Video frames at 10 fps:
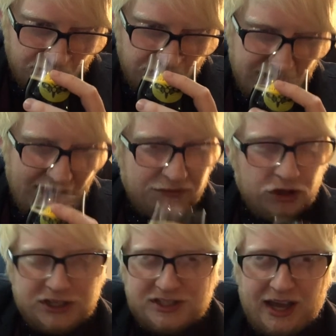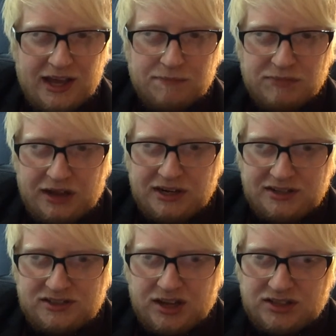But yeah, I've got to say, now that
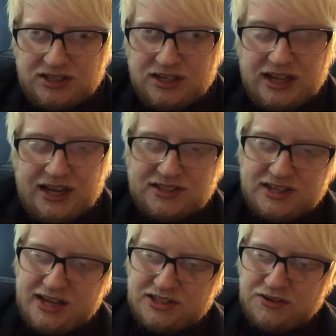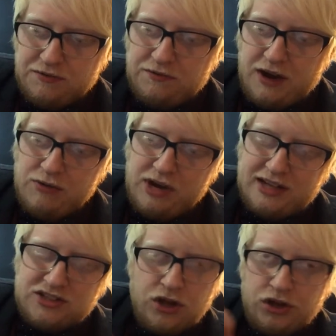it's settled in the glass, it's a very,
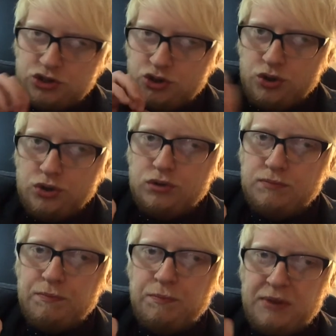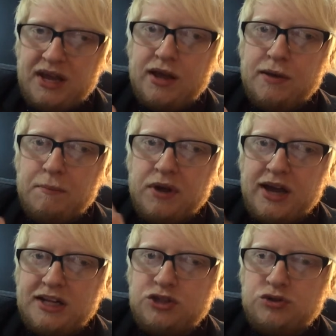it's not a dull beer by
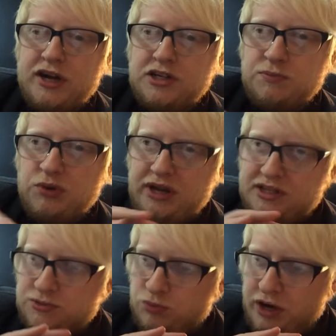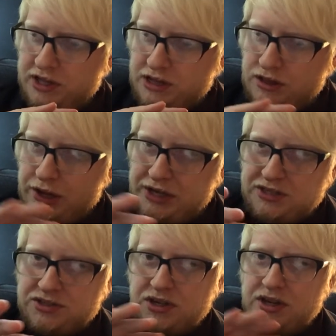any stretch, but it's really
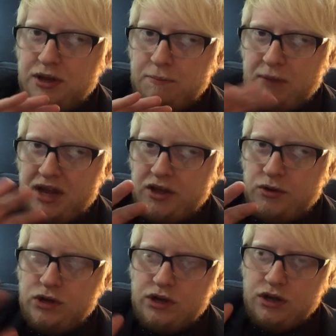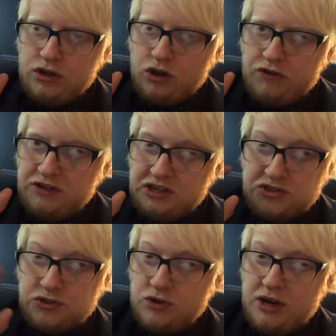nice, mellow. Nothing is
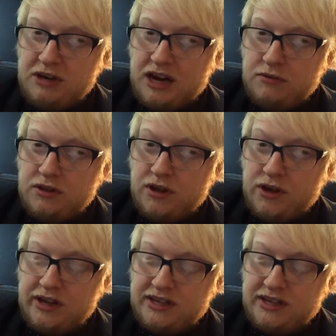screaming out there.